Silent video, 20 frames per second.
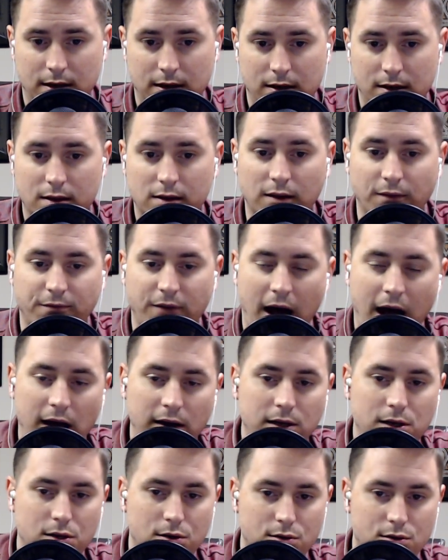the
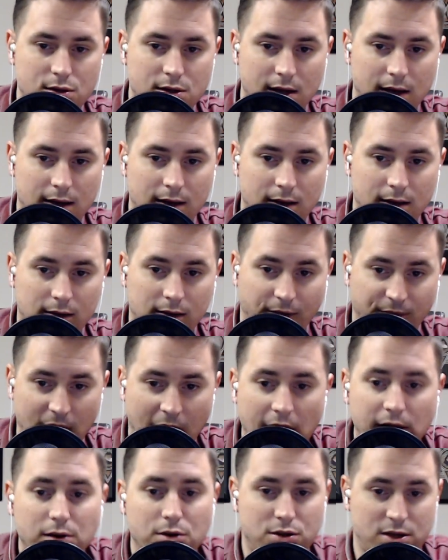values the
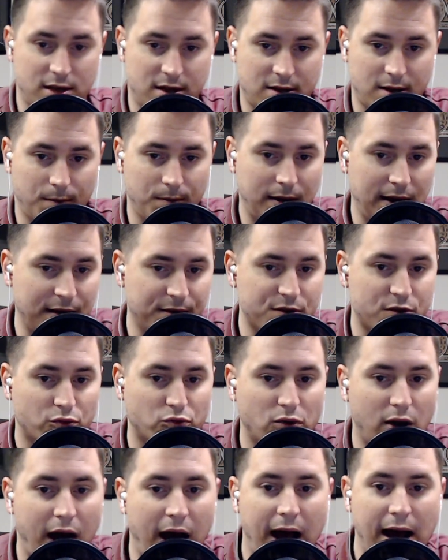value system gives
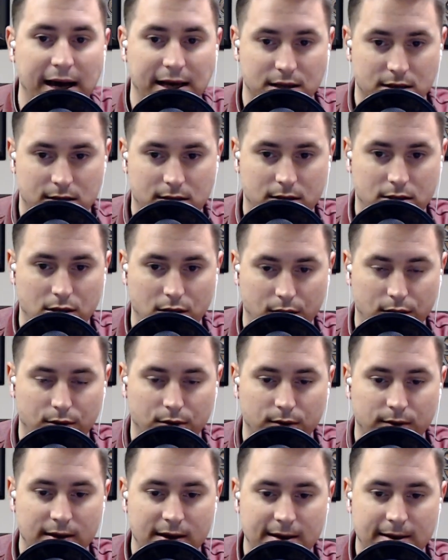rise
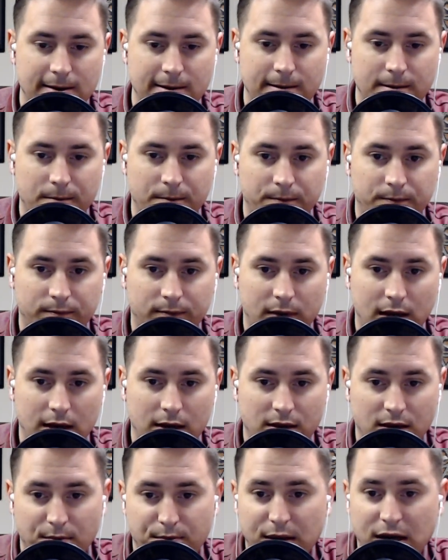to
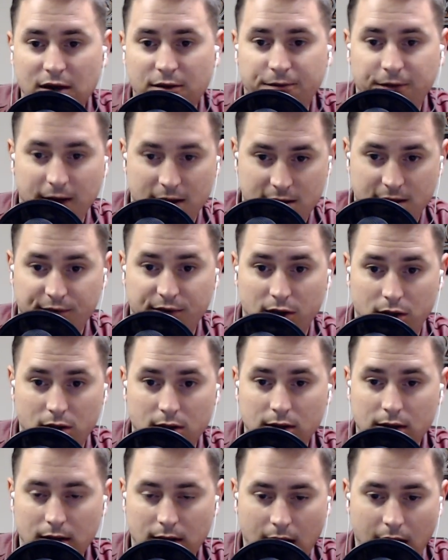the benefits of the
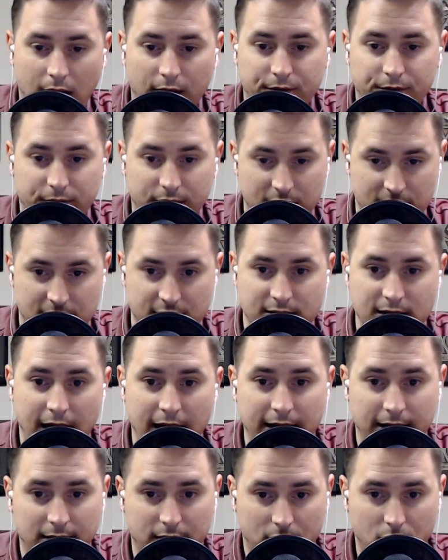of the
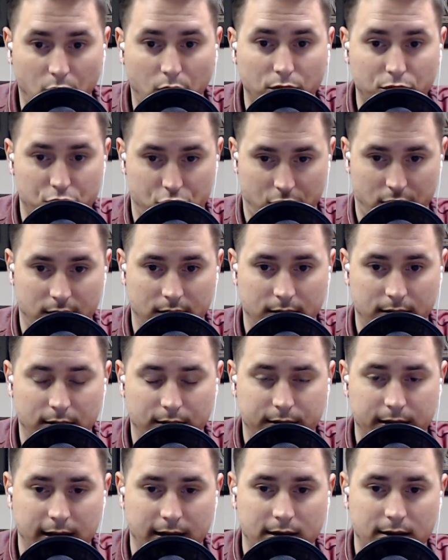society, the culture.
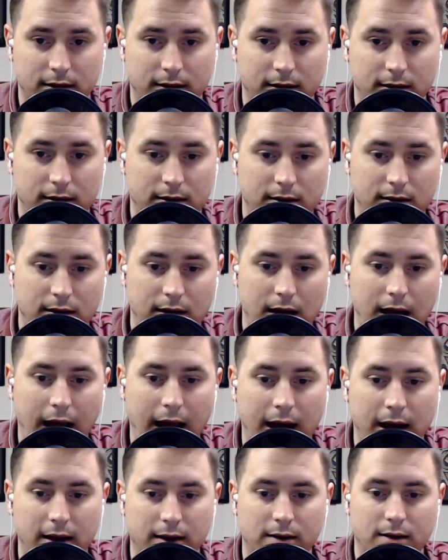Okay,
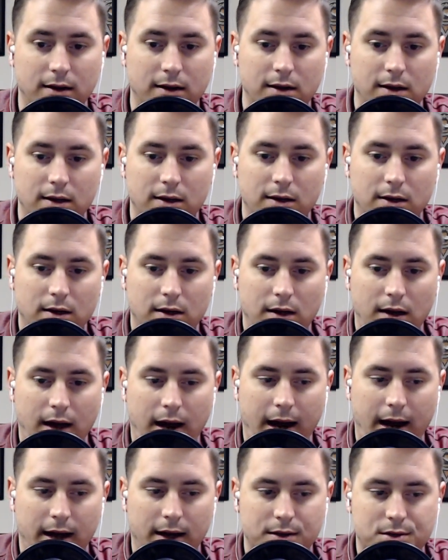and
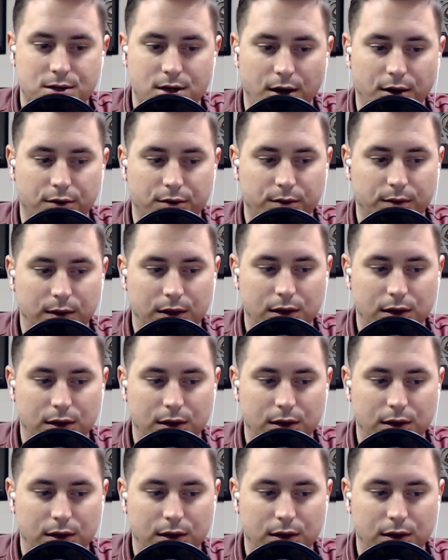and so